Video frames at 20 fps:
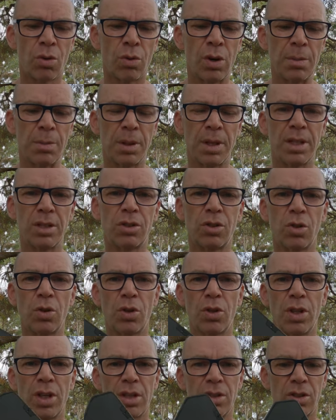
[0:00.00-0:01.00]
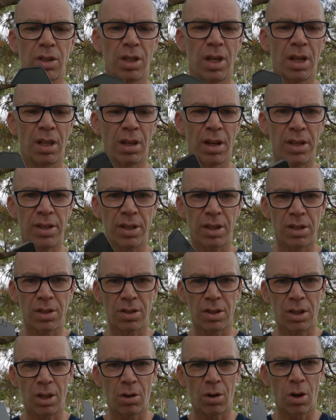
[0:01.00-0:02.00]
grip these two things together, and you can
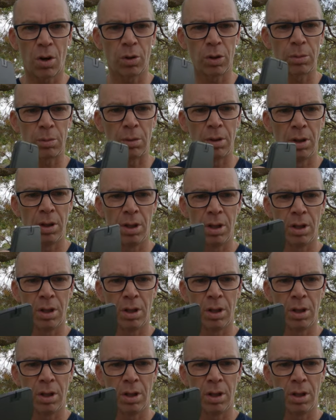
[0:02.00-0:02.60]
see I'll hold them